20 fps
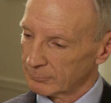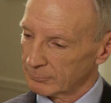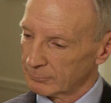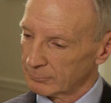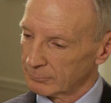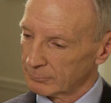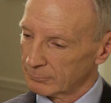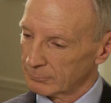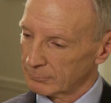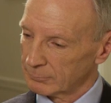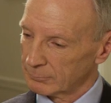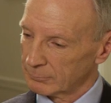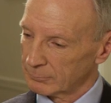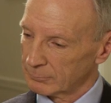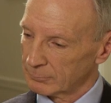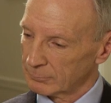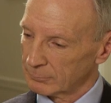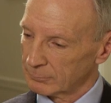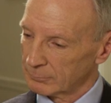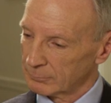
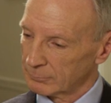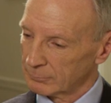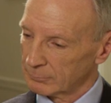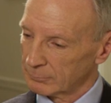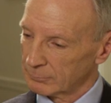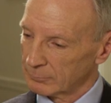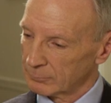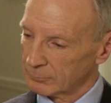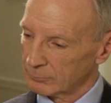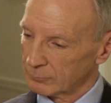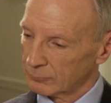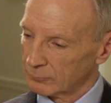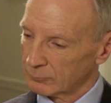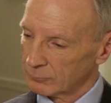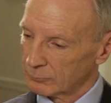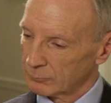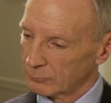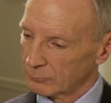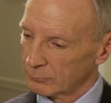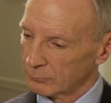
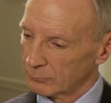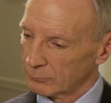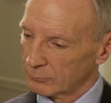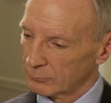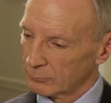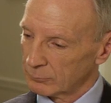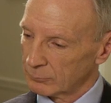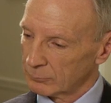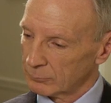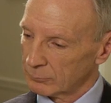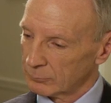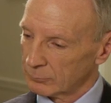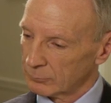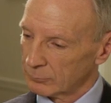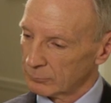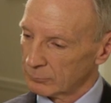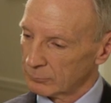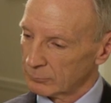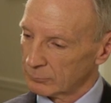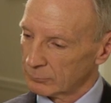
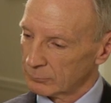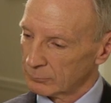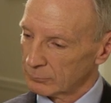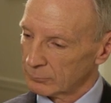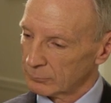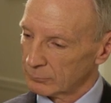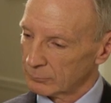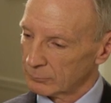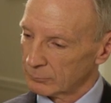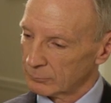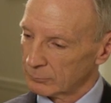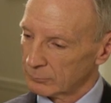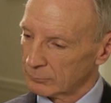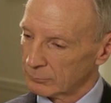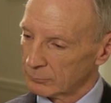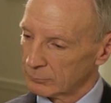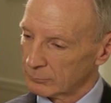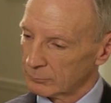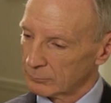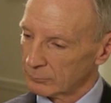
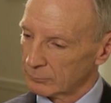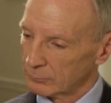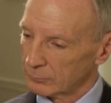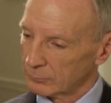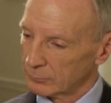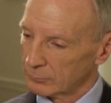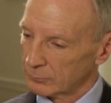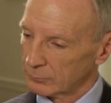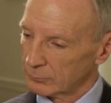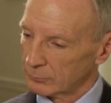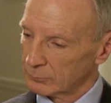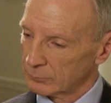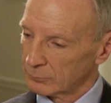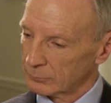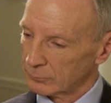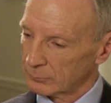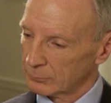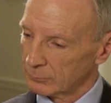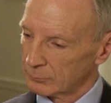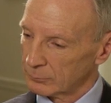
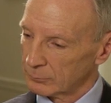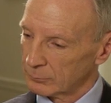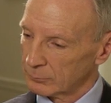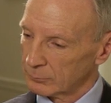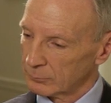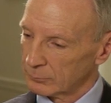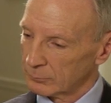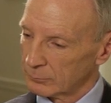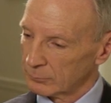The person shown says nothing.